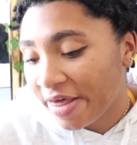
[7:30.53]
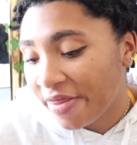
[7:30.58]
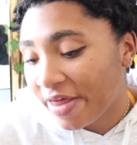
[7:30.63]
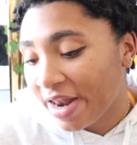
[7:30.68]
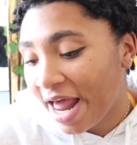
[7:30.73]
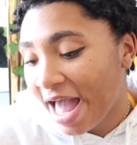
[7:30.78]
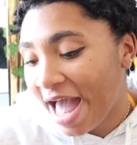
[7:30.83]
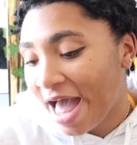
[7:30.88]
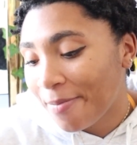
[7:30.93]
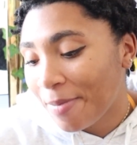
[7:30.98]
And
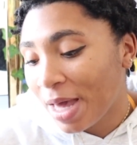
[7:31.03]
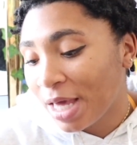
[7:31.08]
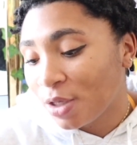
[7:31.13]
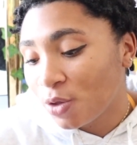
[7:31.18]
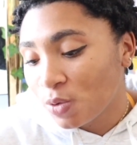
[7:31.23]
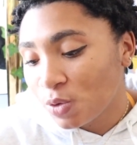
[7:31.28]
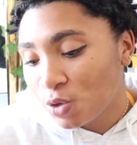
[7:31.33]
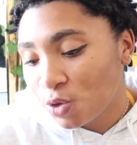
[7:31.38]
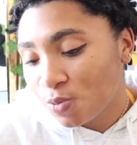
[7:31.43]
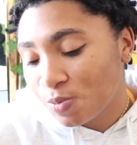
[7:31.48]
then I have my
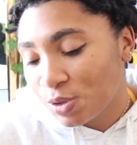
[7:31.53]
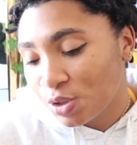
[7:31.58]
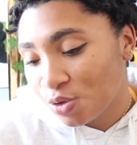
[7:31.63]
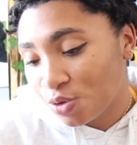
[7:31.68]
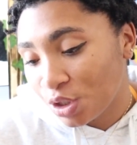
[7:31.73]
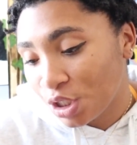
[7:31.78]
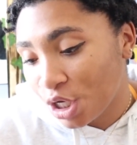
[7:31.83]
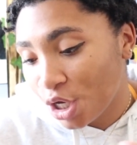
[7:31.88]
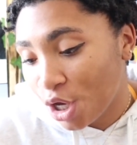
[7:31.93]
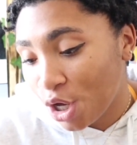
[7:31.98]
YouTube
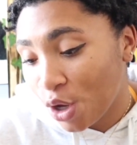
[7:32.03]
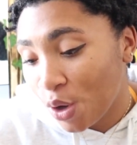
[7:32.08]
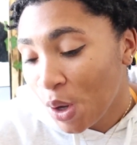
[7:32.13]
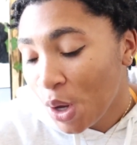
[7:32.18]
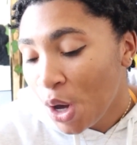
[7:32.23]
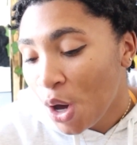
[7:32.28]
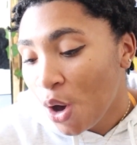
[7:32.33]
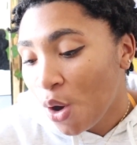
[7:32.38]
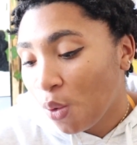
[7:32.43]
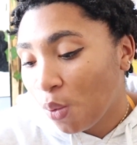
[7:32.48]
studio,
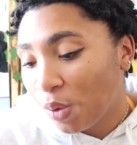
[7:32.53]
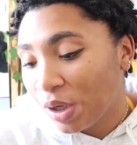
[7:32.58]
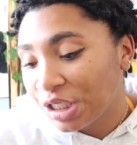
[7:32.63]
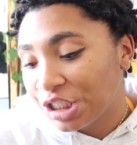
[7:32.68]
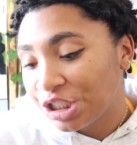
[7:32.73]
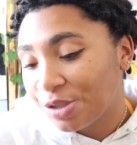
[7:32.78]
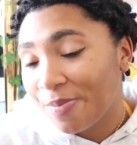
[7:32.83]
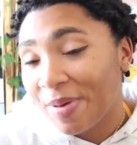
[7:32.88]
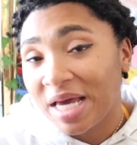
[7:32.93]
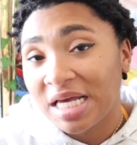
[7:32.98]

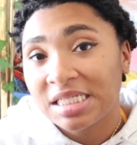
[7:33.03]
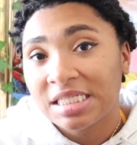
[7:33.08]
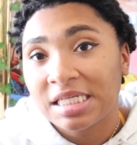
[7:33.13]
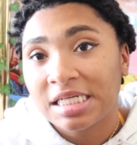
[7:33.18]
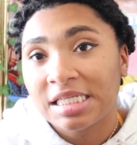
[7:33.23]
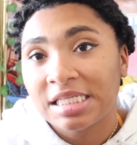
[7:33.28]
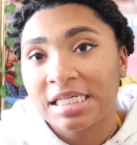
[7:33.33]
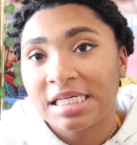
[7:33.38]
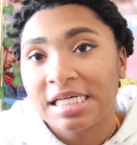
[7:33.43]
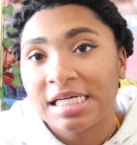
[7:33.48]
which
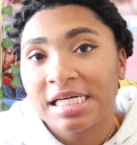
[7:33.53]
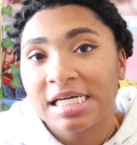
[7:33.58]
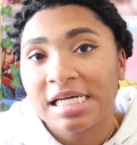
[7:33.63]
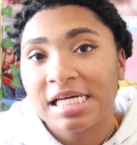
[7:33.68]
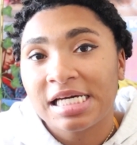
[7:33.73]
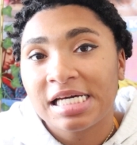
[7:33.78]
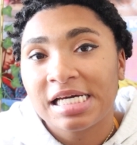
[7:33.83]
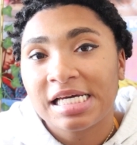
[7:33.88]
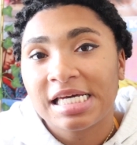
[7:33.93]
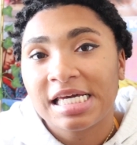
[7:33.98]

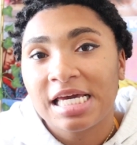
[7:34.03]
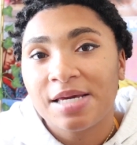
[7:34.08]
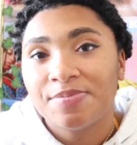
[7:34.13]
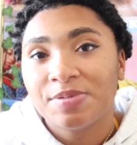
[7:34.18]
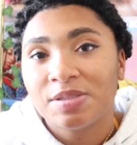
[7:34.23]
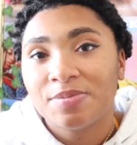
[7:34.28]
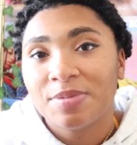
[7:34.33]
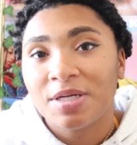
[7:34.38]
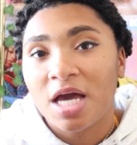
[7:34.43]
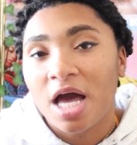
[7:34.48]
basically
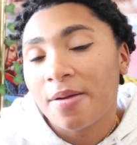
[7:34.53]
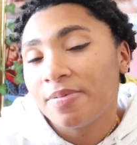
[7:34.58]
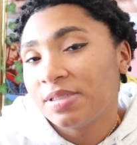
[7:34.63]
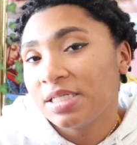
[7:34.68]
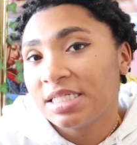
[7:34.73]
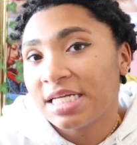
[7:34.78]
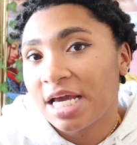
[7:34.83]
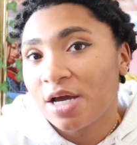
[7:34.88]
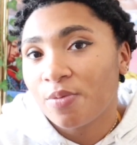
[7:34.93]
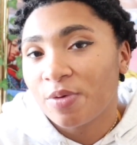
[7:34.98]
keeps me up
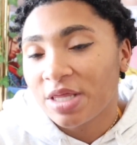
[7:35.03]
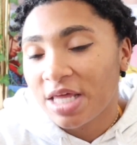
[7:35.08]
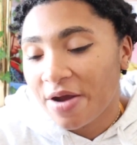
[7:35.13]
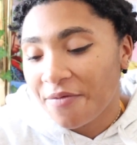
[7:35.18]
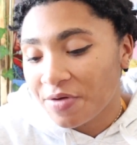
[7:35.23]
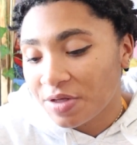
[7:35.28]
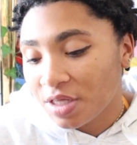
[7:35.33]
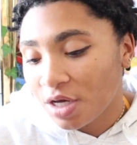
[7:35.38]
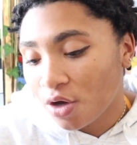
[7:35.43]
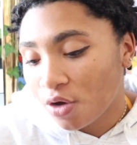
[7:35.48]
to date with
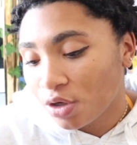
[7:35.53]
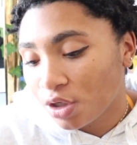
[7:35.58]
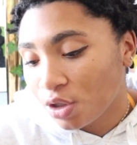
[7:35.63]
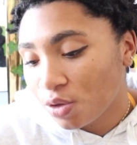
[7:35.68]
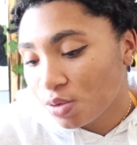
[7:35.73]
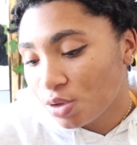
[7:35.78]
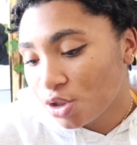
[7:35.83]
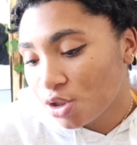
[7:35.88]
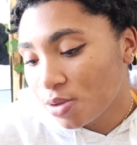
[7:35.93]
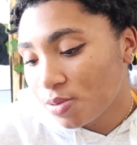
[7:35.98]
everything on
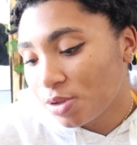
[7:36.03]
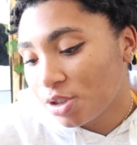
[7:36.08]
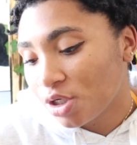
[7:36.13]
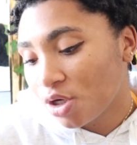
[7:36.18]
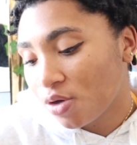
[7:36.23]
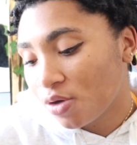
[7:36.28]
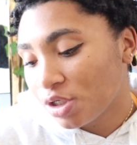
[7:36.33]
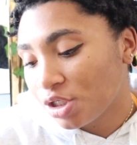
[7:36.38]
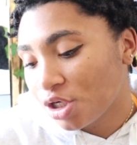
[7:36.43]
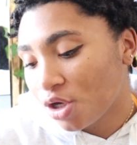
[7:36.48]
YouTube.
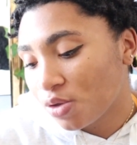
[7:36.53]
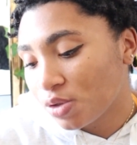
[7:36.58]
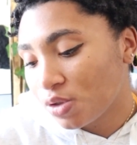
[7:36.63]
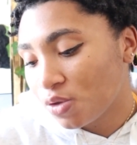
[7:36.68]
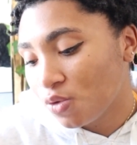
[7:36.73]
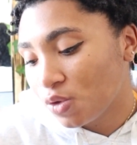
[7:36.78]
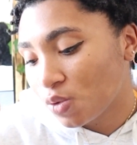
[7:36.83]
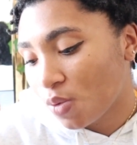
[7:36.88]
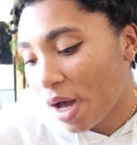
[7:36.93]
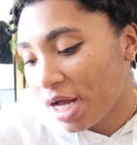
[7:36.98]
It shows
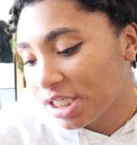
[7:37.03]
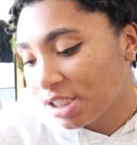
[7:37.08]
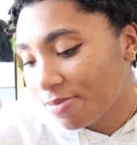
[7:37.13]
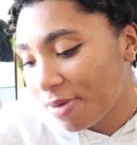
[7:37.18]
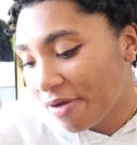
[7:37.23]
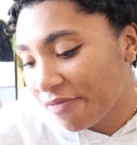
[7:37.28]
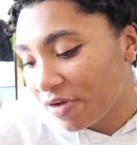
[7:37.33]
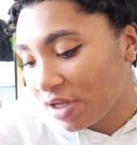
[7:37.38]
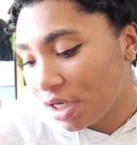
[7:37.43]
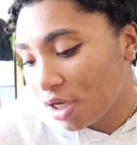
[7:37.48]
who's watching
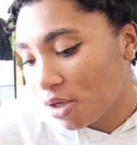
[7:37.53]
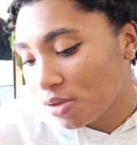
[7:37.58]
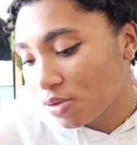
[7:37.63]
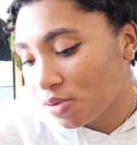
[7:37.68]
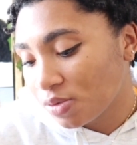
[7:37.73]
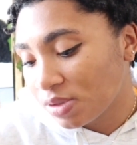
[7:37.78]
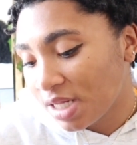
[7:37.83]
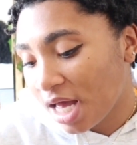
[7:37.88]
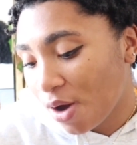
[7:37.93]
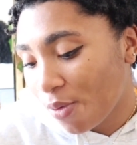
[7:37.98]
my videos,
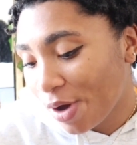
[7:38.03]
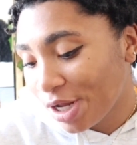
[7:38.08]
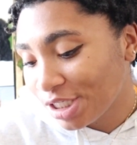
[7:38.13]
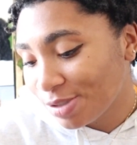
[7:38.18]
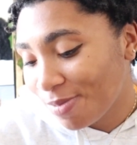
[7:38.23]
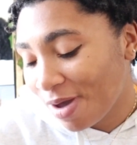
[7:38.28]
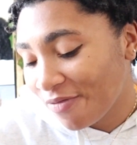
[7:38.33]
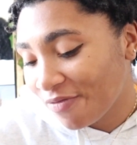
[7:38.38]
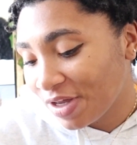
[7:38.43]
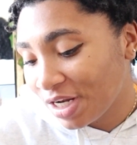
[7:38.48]
who's not
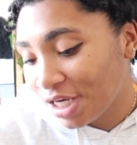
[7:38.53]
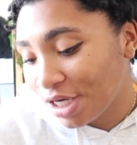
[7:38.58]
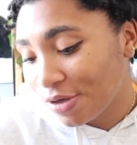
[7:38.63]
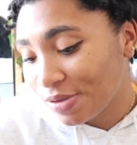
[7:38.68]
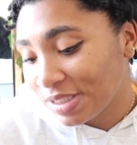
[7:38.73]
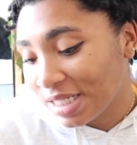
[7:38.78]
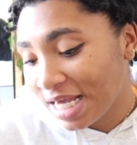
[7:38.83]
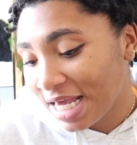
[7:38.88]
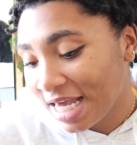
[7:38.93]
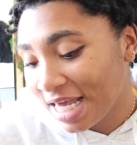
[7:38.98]
watching my
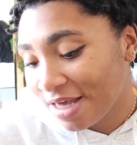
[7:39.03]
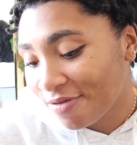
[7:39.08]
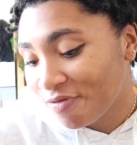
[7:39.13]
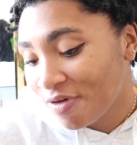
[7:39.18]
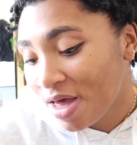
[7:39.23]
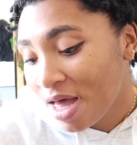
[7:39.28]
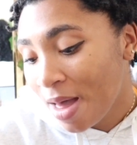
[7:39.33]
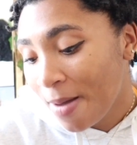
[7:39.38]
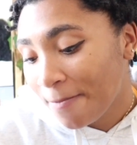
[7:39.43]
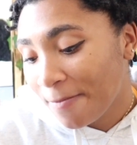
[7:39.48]
videos, if
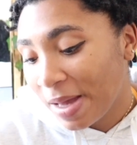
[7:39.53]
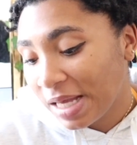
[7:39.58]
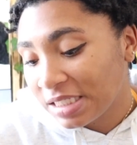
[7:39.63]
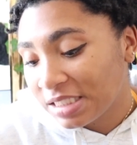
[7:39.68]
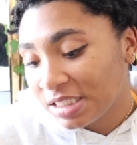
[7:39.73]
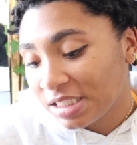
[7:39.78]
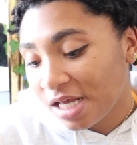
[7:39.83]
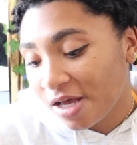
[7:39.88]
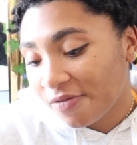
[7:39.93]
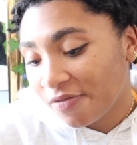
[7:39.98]
my
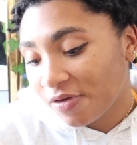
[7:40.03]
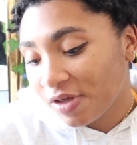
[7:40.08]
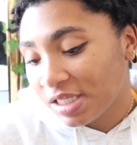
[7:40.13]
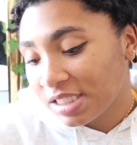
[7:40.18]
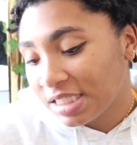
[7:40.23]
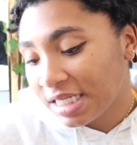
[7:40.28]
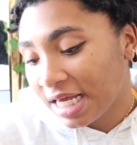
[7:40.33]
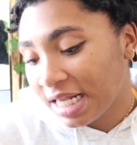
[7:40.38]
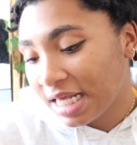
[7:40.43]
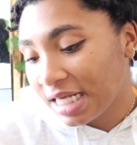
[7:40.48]
stuff
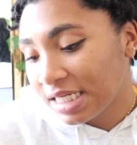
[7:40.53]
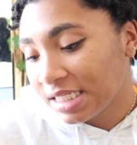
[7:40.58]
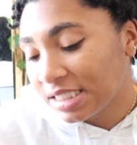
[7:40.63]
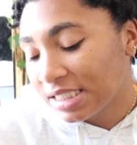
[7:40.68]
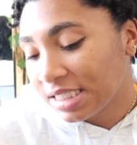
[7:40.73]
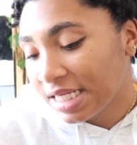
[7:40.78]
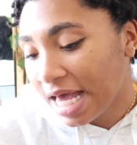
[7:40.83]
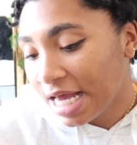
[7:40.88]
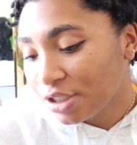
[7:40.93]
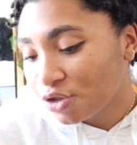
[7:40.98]
is getting
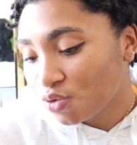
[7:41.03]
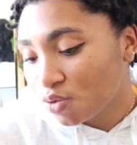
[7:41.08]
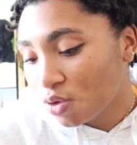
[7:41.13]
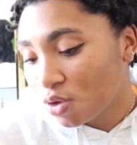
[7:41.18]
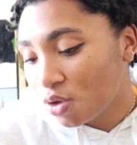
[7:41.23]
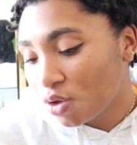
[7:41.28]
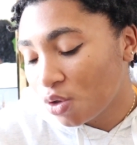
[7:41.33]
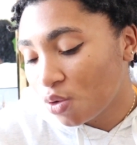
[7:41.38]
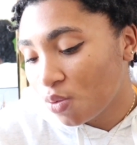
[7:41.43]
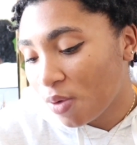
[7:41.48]

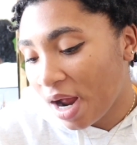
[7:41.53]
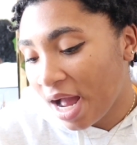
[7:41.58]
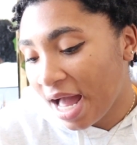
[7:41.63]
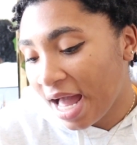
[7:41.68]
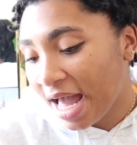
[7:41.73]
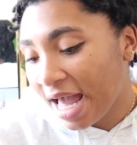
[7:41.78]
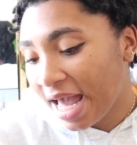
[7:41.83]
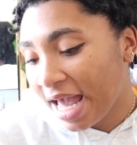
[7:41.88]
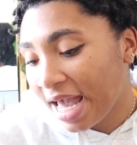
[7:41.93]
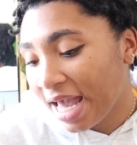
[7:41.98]
scheduled
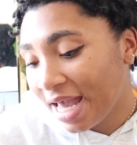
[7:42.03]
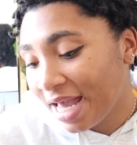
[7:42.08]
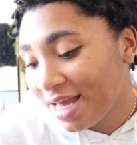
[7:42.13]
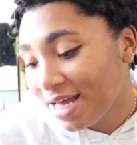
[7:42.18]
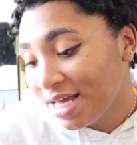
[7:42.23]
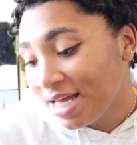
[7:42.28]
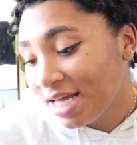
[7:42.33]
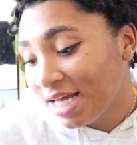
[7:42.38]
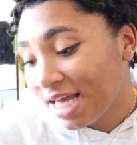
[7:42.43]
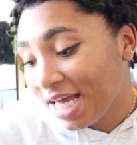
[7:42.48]

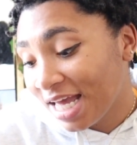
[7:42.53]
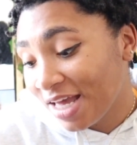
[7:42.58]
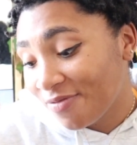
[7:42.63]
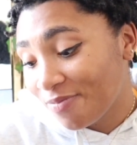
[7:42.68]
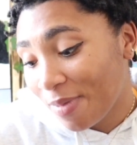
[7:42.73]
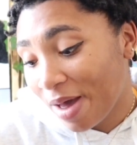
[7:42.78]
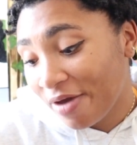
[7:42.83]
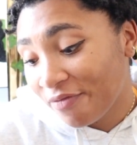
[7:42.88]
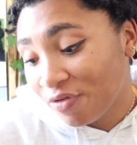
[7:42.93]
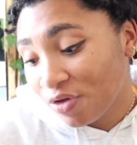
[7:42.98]
right, if
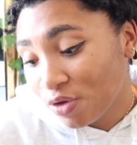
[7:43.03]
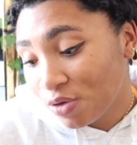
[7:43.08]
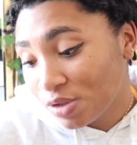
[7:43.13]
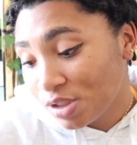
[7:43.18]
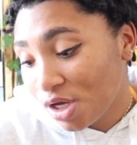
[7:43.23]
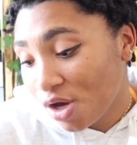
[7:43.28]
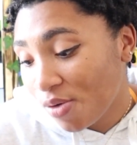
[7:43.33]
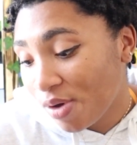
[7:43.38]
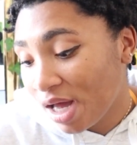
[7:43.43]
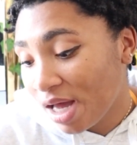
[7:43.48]
my
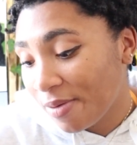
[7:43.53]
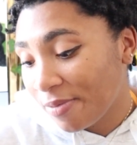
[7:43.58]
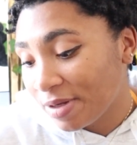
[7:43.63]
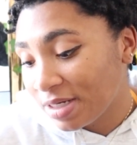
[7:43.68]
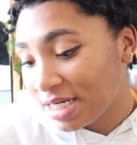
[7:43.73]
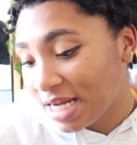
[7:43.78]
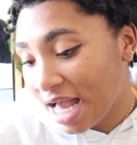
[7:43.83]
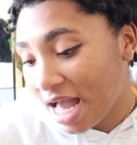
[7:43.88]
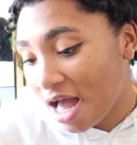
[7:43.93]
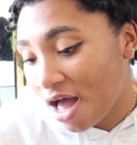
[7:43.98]
views go up
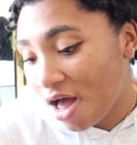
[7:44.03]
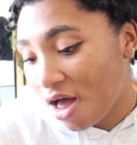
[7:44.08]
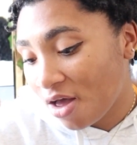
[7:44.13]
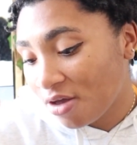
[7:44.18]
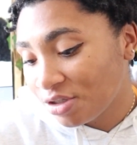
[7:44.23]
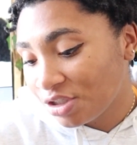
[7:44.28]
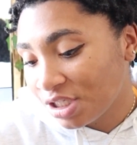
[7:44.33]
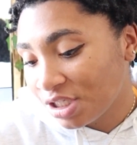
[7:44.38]
and down,